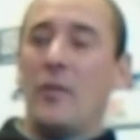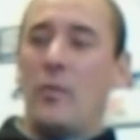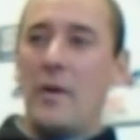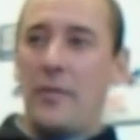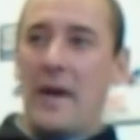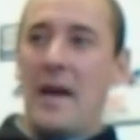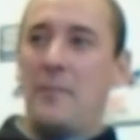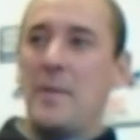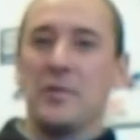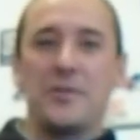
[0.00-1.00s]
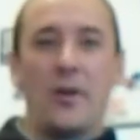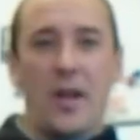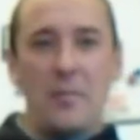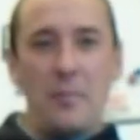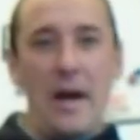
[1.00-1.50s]
with that, people started
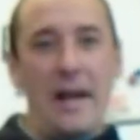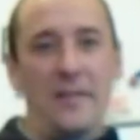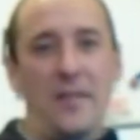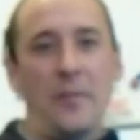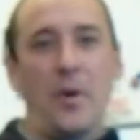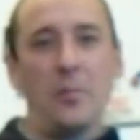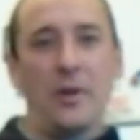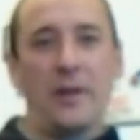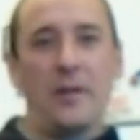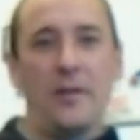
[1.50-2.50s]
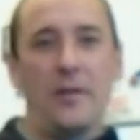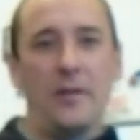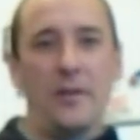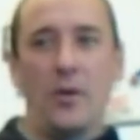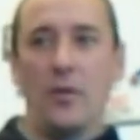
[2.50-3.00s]
coming back, and then the public,
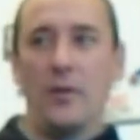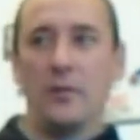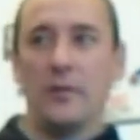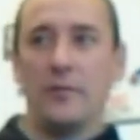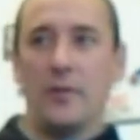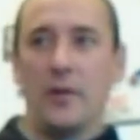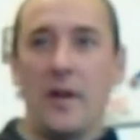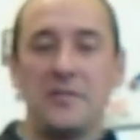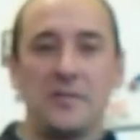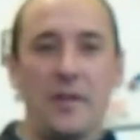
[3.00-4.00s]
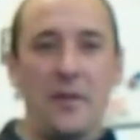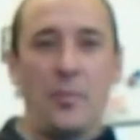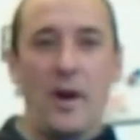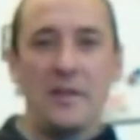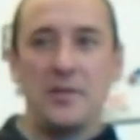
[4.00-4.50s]
the legislative
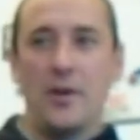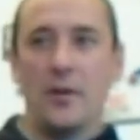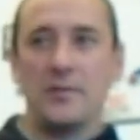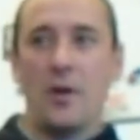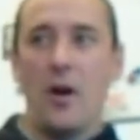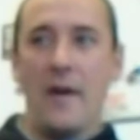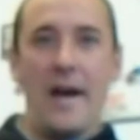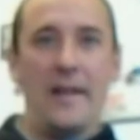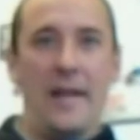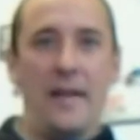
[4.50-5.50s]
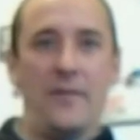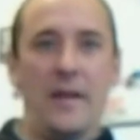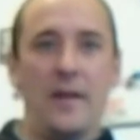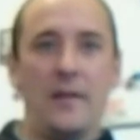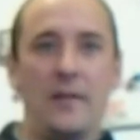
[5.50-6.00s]
branch here saw that, and
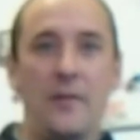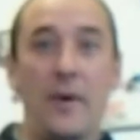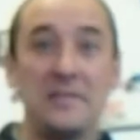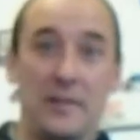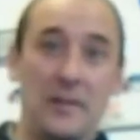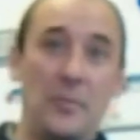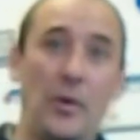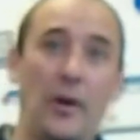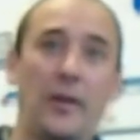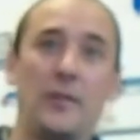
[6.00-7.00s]
they invested in the park.